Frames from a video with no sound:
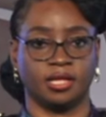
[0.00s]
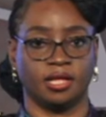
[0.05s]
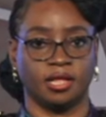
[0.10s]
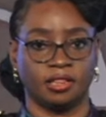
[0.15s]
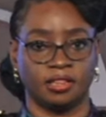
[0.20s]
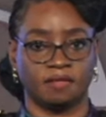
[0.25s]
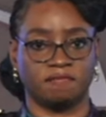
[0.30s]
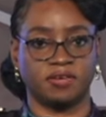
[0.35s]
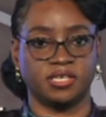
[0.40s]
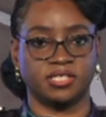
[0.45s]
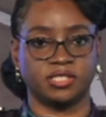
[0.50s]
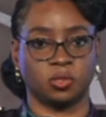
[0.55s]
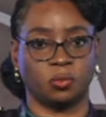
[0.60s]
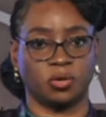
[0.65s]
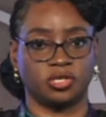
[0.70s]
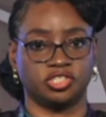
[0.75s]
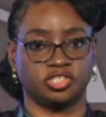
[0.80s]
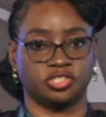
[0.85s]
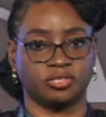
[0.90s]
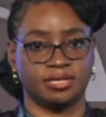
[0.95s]
The first
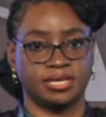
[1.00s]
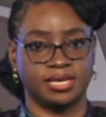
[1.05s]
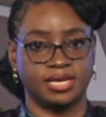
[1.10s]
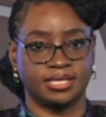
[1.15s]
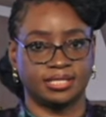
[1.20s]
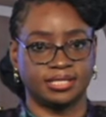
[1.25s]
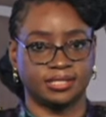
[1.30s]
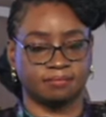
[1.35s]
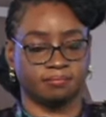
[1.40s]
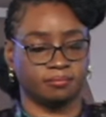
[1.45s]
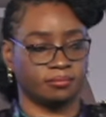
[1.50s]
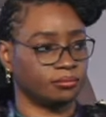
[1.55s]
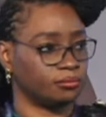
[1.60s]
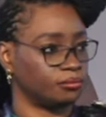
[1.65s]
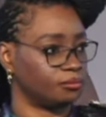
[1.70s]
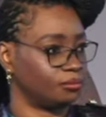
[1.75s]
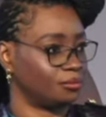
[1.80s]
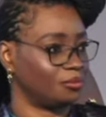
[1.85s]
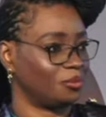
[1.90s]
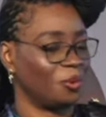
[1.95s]
question is,
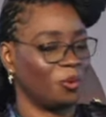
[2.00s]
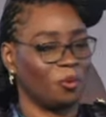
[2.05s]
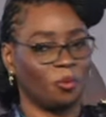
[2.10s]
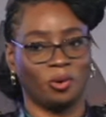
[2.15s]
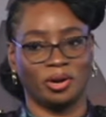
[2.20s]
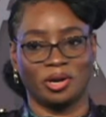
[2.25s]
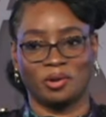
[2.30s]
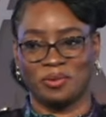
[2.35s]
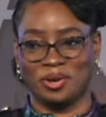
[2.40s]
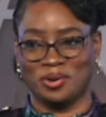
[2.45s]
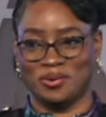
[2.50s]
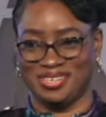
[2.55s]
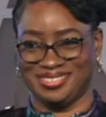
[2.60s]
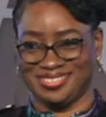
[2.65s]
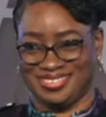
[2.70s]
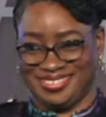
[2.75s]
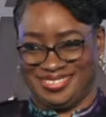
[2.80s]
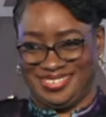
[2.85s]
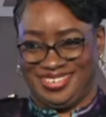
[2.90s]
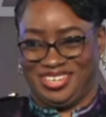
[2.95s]
what are we going to
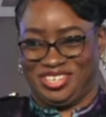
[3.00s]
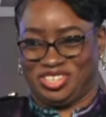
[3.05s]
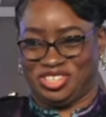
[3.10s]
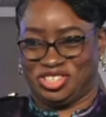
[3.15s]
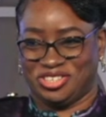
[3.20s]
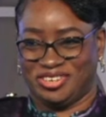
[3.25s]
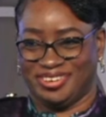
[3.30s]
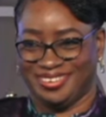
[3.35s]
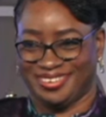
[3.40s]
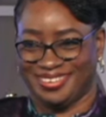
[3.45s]
teach?